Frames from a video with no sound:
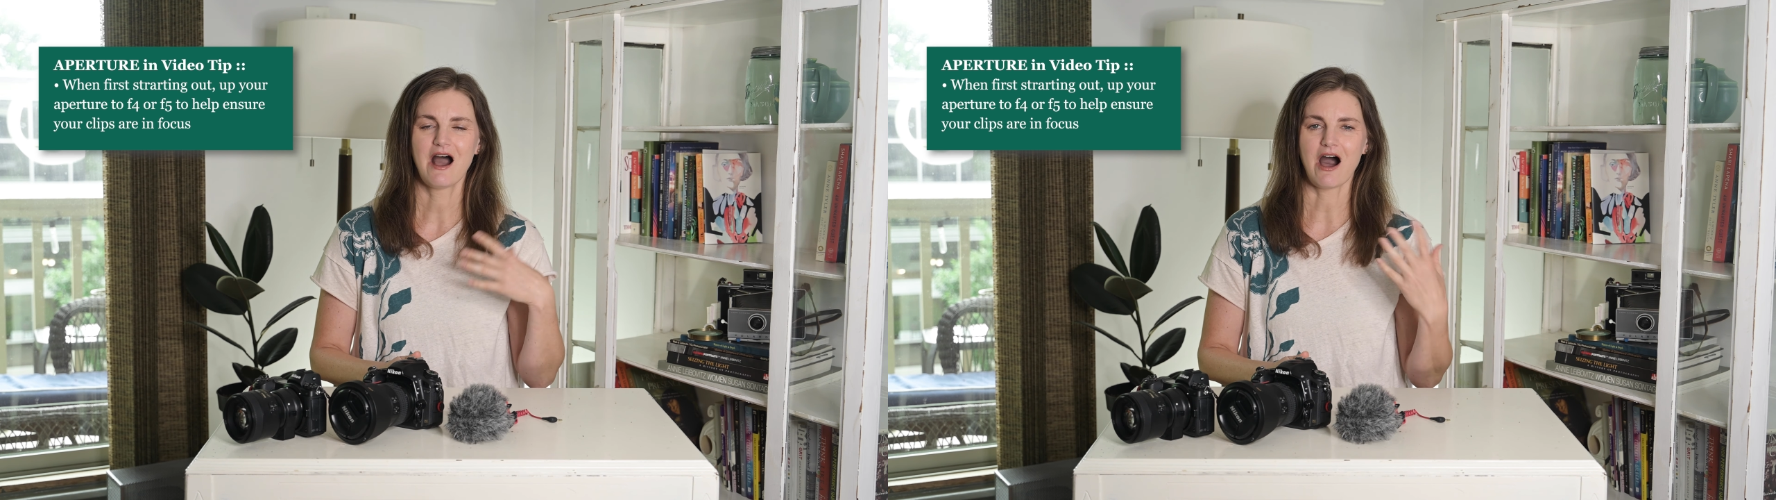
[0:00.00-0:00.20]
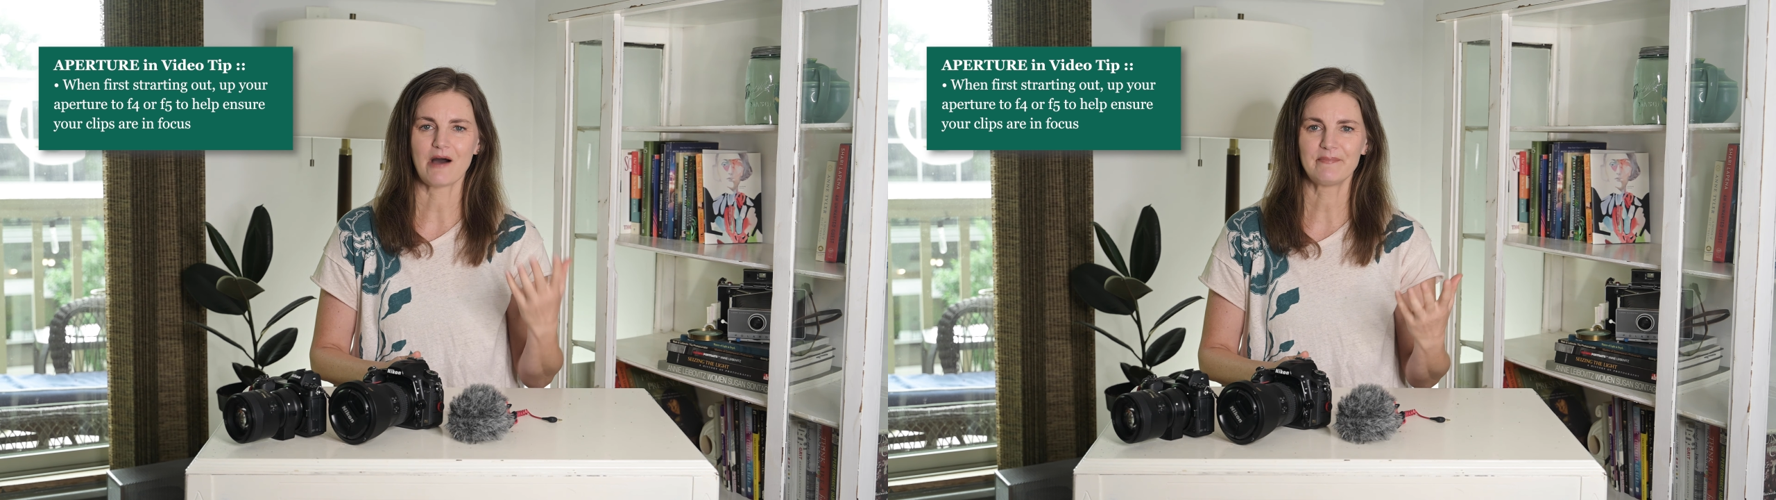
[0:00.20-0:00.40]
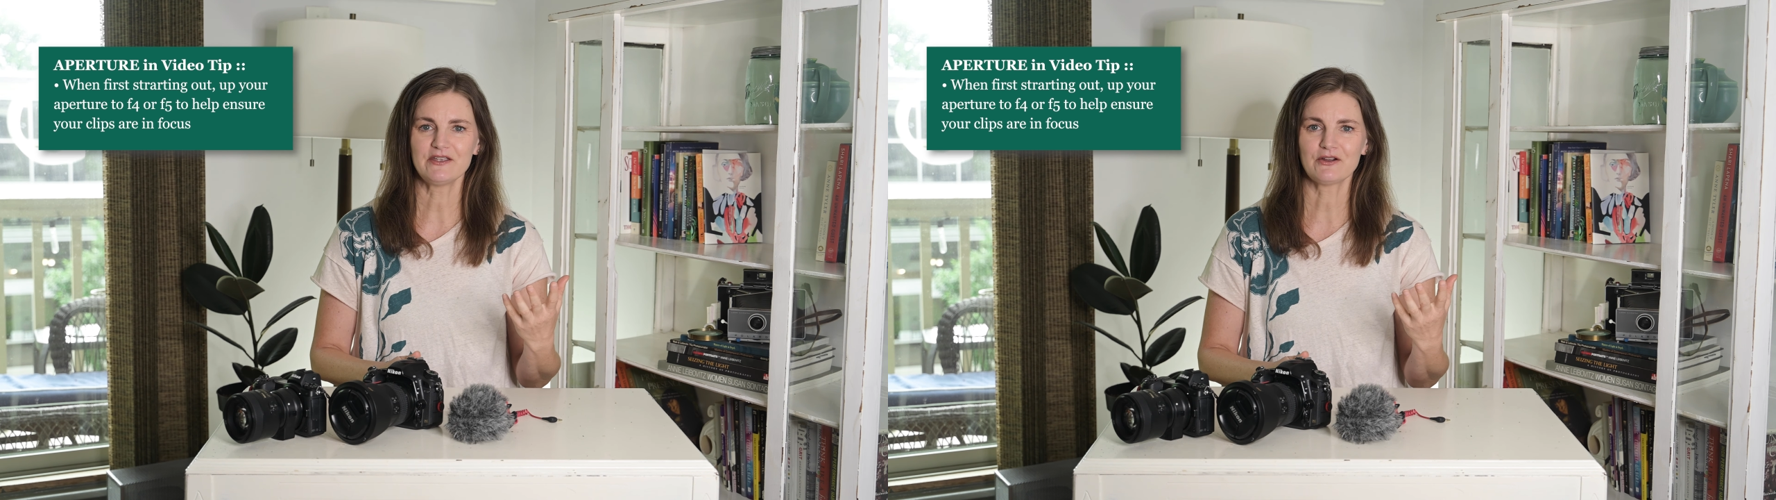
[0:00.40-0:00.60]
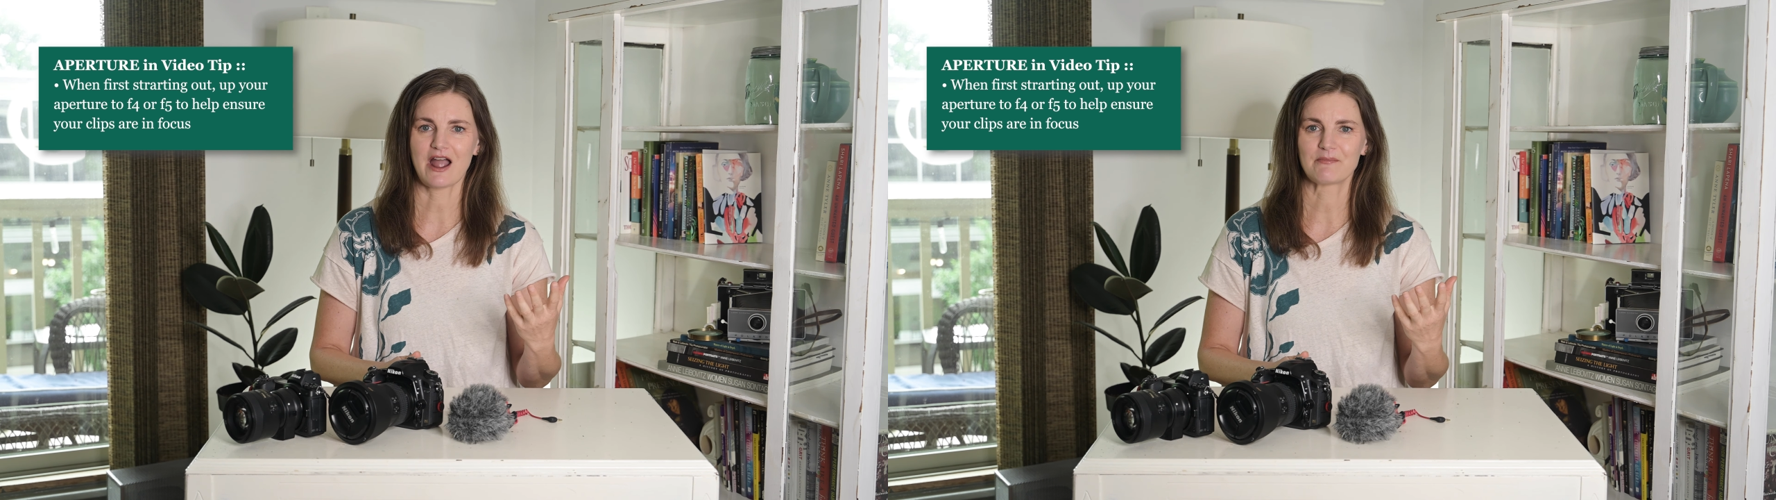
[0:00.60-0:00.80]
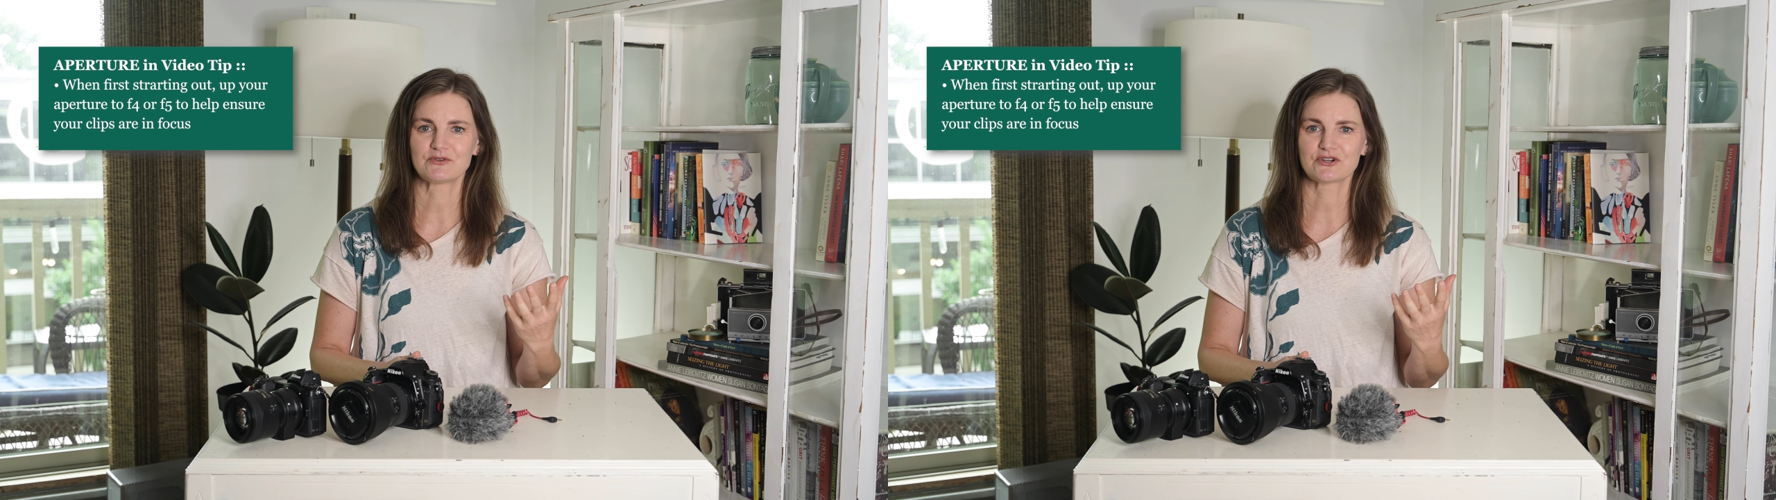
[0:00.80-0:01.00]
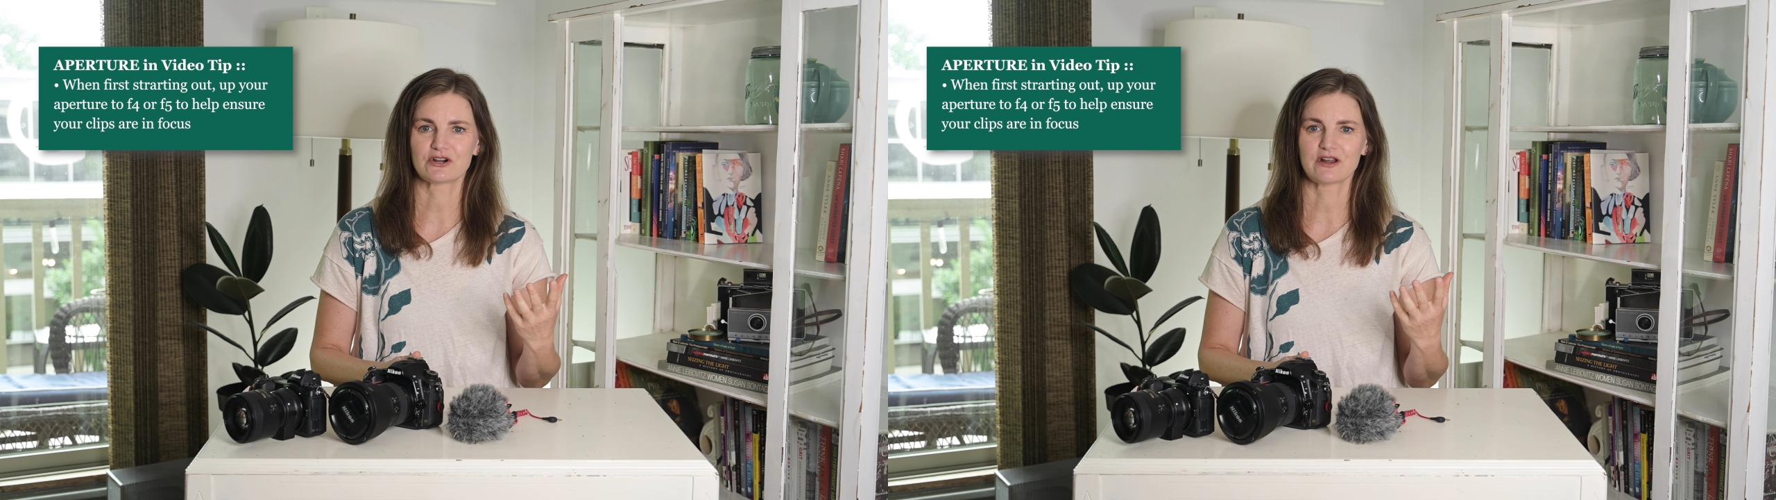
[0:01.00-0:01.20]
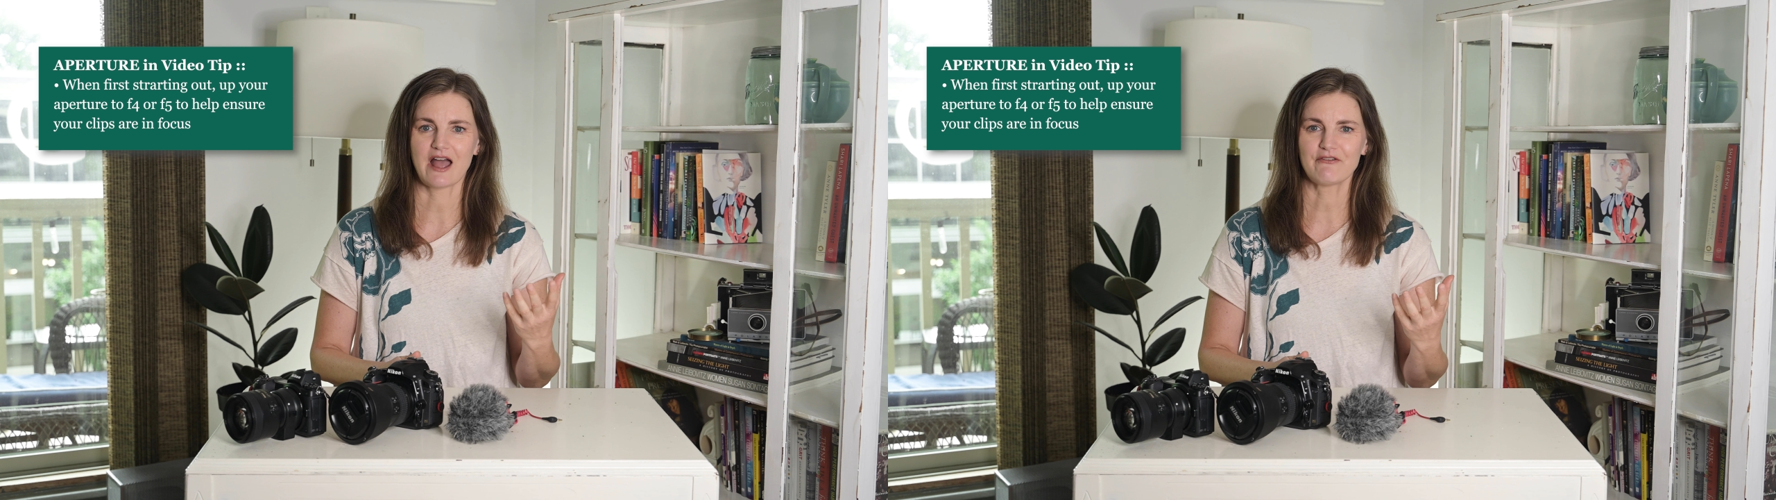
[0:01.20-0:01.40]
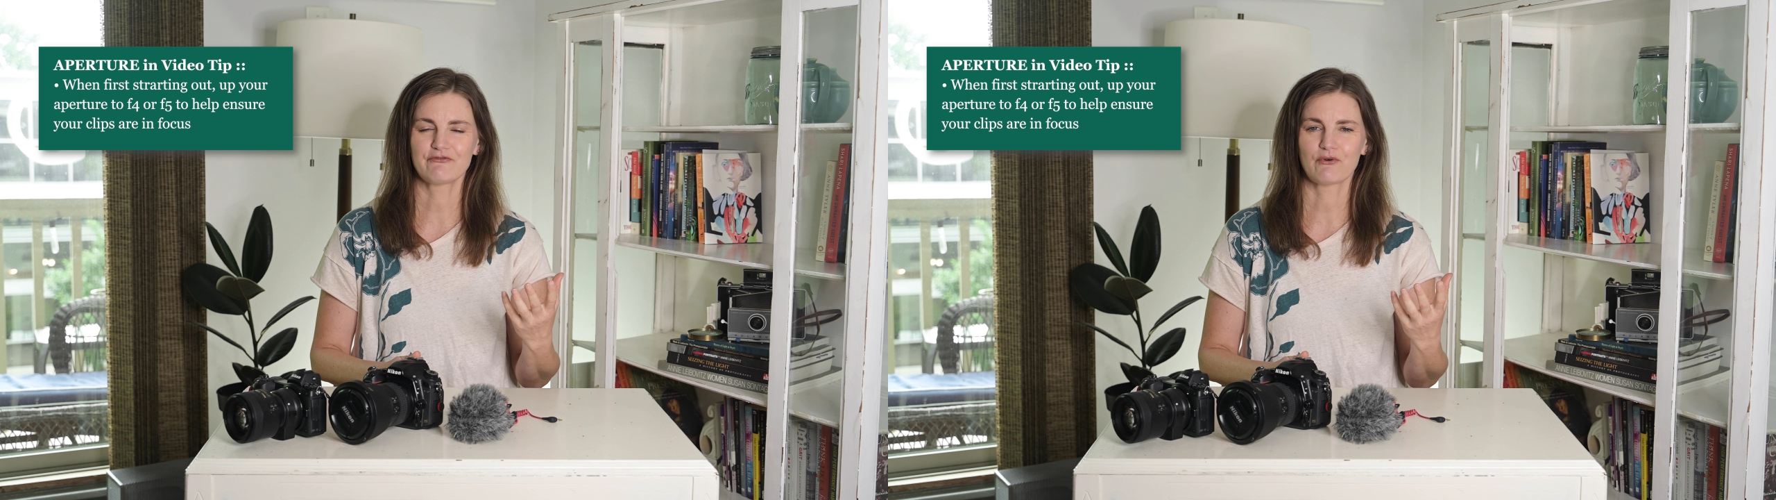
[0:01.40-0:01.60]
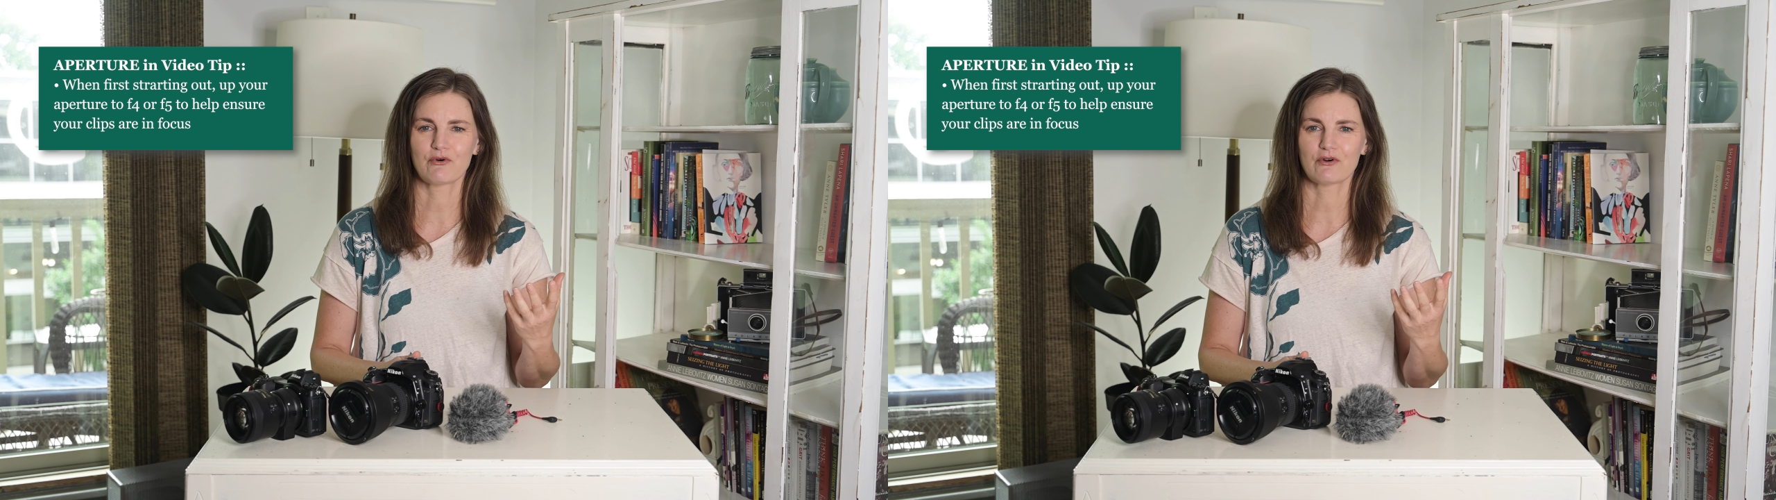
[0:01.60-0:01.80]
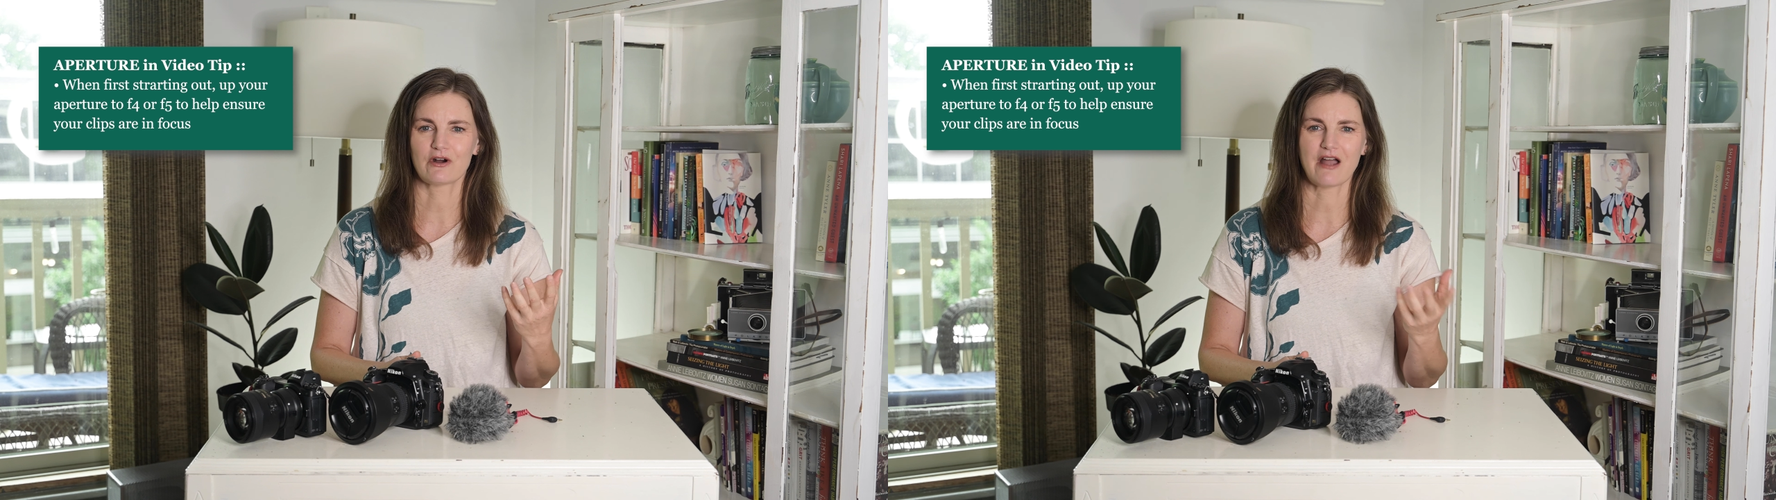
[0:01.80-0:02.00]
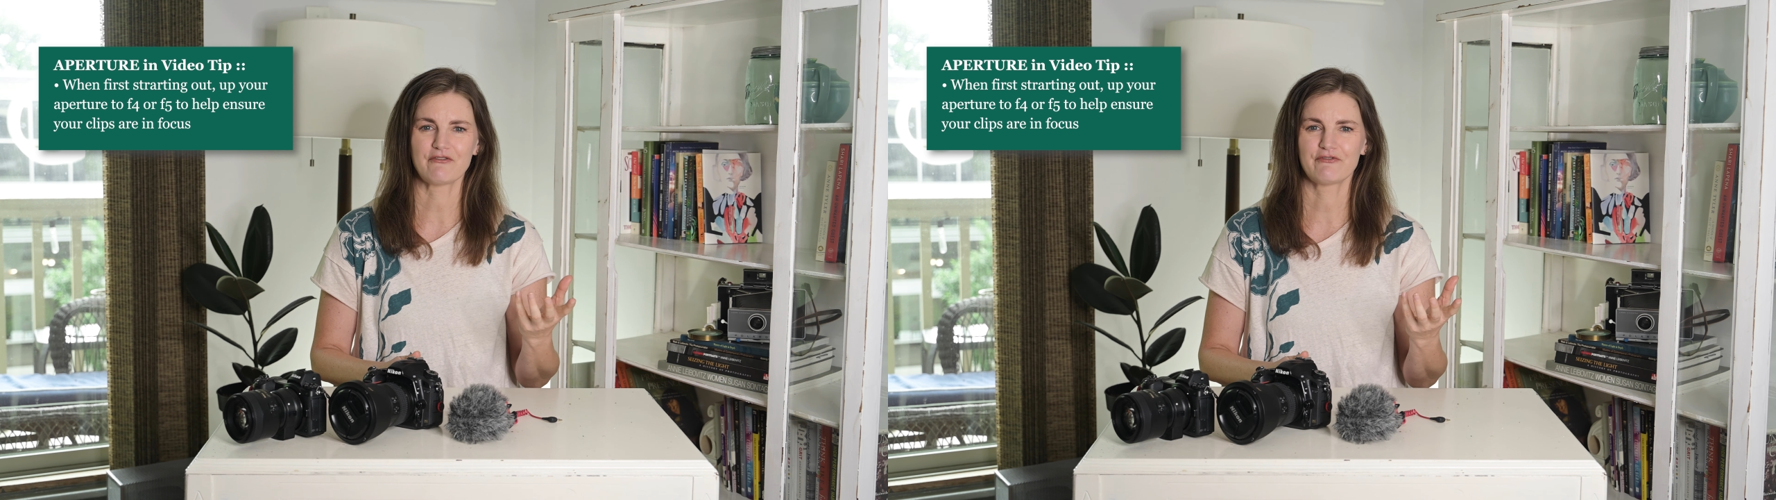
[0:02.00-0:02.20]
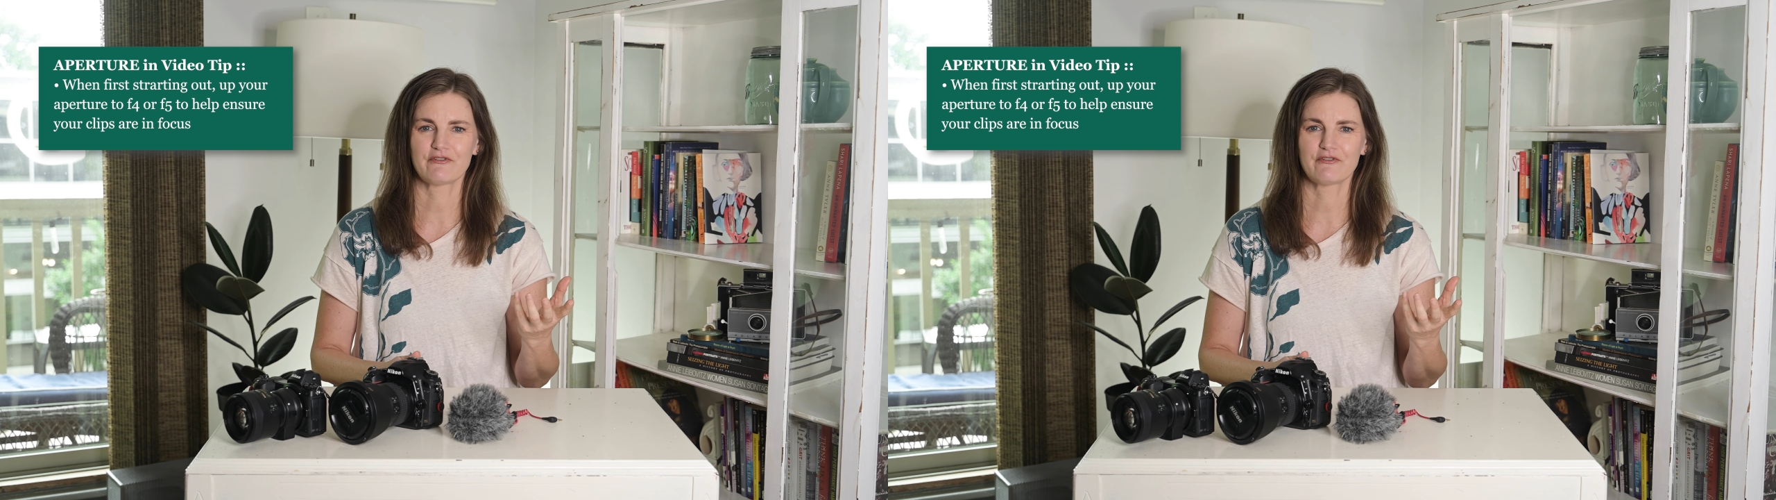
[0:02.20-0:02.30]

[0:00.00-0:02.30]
upping your aperture to f4 or